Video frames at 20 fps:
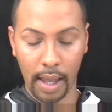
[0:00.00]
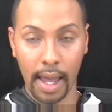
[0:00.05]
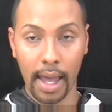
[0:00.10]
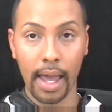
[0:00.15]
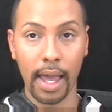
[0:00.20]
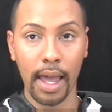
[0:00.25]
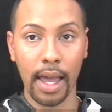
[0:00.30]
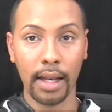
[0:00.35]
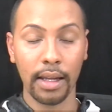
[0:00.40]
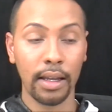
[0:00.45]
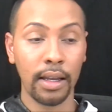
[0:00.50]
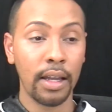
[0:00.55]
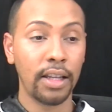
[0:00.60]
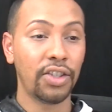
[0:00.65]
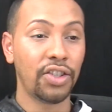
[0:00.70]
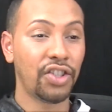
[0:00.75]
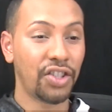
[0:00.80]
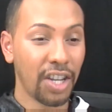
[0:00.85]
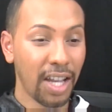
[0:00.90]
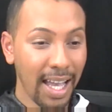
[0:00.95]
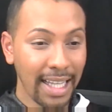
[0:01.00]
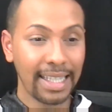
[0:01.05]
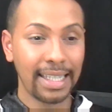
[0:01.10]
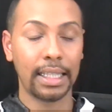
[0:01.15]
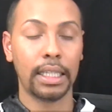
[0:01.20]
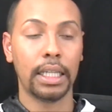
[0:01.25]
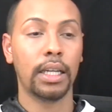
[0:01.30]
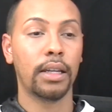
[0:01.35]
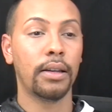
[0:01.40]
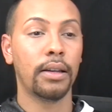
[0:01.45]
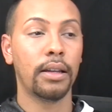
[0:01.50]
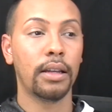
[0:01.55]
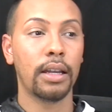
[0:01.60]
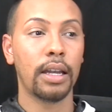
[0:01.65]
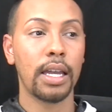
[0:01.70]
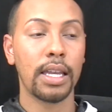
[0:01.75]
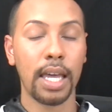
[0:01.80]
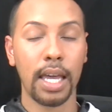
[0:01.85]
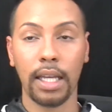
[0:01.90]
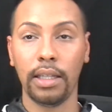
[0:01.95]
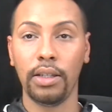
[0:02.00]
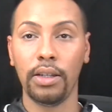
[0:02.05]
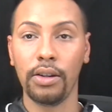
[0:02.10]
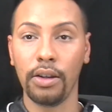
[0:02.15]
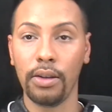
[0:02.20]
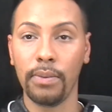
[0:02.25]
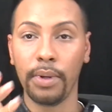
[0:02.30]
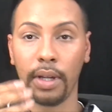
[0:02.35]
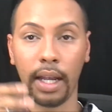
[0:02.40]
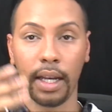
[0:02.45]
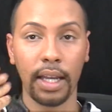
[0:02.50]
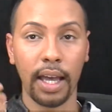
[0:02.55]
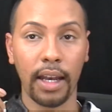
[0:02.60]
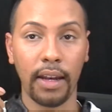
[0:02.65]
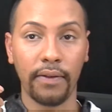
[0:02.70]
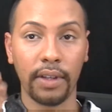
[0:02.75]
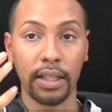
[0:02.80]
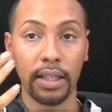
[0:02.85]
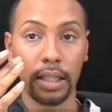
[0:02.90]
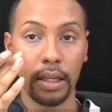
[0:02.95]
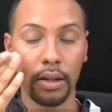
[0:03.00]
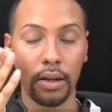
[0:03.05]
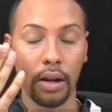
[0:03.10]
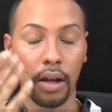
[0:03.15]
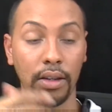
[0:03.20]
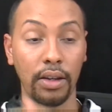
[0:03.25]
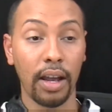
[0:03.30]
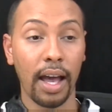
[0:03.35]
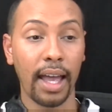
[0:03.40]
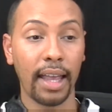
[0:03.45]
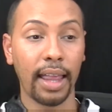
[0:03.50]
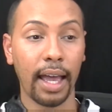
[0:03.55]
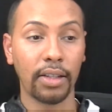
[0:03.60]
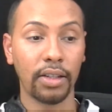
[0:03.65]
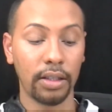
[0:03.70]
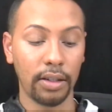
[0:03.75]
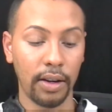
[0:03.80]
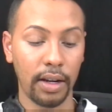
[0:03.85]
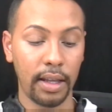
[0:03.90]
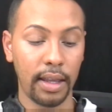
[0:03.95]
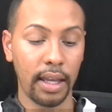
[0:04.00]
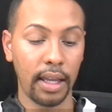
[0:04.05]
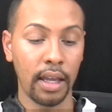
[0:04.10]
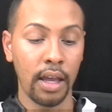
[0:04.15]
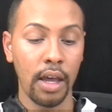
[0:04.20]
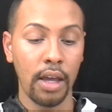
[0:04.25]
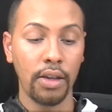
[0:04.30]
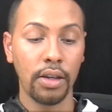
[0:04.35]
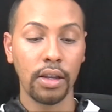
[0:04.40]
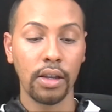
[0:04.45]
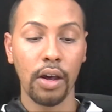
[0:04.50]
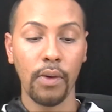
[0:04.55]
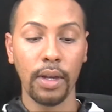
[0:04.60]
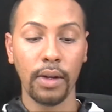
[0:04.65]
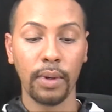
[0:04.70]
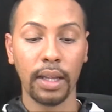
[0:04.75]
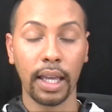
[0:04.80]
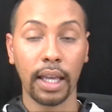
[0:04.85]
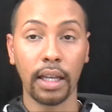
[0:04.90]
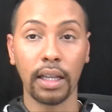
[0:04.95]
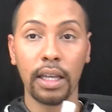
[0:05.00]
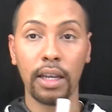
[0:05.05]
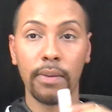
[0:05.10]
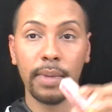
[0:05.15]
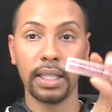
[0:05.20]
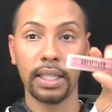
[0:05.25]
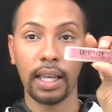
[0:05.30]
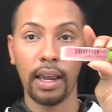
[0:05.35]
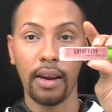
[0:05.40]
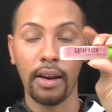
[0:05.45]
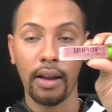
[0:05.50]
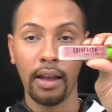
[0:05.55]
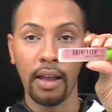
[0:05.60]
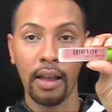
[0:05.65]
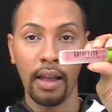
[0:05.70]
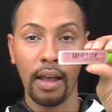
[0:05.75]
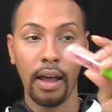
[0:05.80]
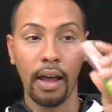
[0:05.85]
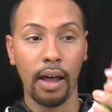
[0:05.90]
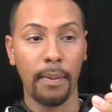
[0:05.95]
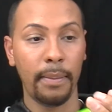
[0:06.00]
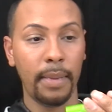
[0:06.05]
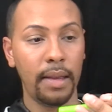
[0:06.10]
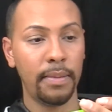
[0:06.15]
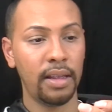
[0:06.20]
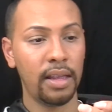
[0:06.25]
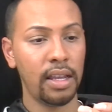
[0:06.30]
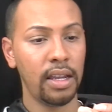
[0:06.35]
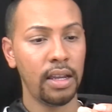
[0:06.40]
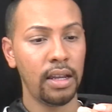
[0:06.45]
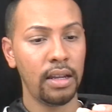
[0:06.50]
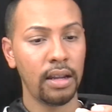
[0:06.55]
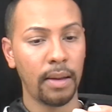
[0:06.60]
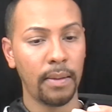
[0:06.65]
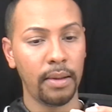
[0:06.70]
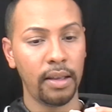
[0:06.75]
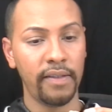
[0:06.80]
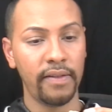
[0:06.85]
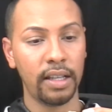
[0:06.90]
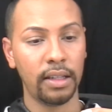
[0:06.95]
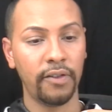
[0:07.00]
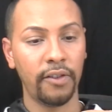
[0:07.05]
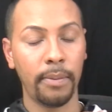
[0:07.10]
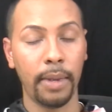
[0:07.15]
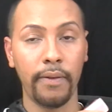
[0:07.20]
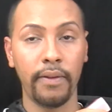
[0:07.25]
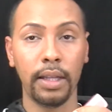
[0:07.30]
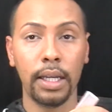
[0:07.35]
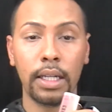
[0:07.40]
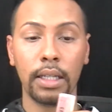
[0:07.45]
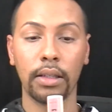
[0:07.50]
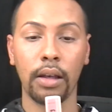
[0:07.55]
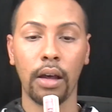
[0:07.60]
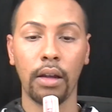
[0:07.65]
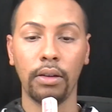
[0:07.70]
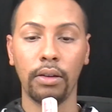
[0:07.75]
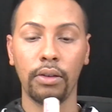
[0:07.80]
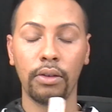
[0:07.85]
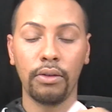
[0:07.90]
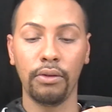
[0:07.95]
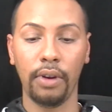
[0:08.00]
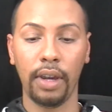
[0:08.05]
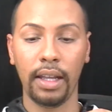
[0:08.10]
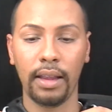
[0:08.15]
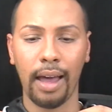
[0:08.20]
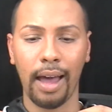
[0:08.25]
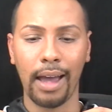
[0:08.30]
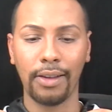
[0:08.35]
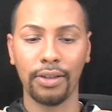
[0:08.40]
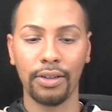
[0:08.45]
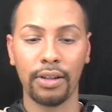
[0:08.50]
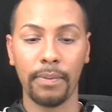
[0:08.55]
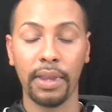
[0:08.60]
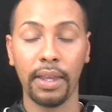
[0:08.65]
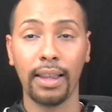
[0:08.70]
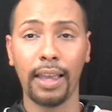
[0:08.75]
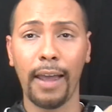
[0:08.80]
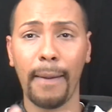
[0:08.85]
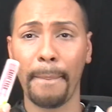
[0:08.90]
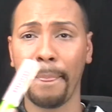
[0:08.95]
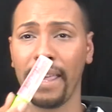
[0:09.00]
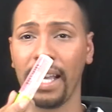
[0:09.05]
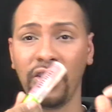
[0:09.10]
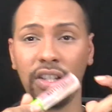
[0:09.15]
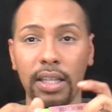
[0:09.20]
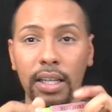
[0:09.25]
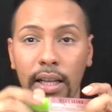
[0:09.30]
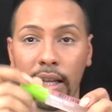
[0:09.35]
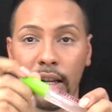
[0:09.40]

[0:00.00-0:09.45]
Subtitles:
And just in case you put any kind of concealer on your eyelashes or anything, you can go in with like a clear mascara. Maybelline, I believe this is from Maybelline. It's called Great Lash or something like that. It's just a